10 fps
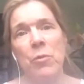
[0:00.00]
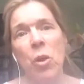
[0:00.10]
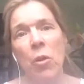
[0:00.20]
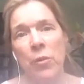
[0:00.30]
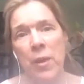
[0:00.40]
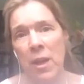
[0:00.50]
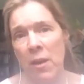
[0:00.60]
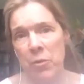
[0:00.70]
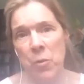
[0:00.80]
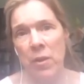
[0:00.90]
lost their
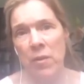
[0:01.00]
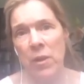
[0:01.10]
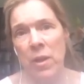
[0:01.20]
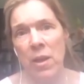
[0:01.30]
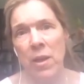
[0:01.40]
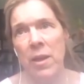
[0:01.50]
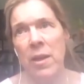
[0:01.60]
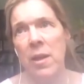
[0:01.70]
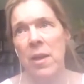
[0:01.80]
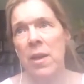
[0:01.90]
loved ones, and
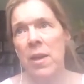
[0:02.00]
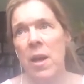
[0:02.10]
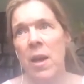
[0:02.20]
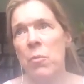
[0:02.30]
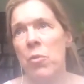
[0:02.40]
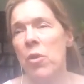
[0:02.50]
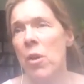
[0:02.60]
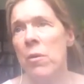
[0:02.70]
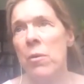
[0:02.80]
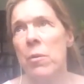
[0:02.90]
I'm
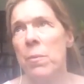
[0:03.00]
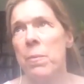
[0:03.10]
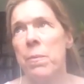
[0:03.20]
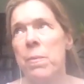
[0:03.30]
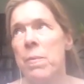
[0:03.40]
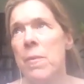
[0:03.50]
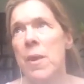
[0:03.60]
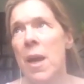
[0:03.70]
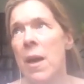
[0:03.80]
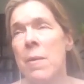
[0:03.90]
so,
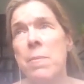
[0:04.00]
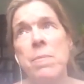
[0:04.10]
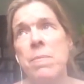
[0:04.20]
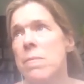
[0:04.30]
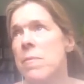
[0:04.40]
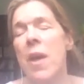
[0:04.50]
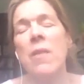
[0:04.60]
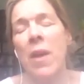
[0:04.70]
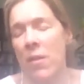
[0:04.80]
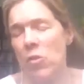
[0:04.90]
yeah,
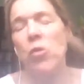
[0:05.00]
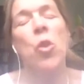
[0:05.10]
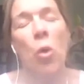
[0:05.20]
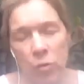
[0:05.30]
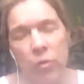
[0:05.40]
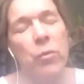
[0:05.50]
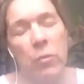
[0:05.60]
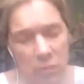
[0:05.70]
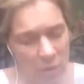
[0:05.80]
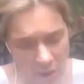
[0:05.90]
that's not,
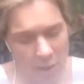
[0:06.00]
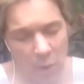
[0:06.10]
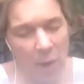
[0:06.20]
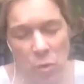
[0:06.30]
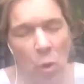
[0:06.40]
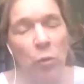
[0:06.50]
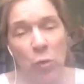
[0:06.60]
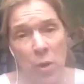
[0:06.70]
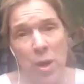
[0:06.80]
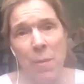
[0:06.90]
I'm not
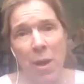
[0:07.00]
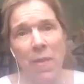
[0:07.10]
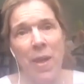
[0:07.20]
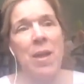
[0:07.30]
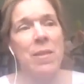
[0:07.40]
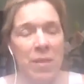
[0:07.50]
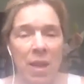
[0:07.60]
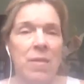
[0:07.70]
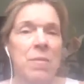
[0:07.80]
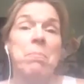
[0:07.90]
talking about that.
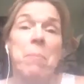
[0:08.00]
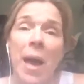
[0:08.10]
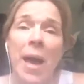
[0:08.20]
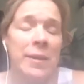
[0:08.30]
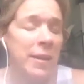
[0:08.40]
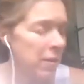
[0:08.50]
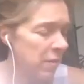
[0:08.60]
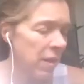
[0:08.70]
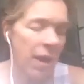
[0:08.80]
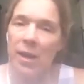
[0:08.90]
That's bad,
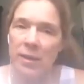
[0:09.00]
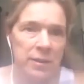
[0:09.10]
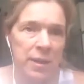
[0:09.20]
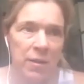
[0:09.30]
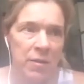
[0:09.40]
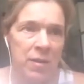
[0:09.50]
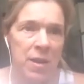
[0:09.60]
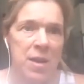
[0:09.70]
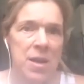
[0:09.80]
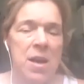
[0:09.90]
that's sad, and that's
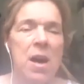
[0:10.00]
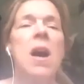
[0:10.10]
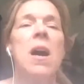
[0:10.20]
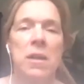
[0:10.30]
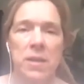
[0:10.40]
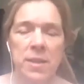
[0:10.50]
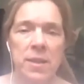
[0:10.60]
hard.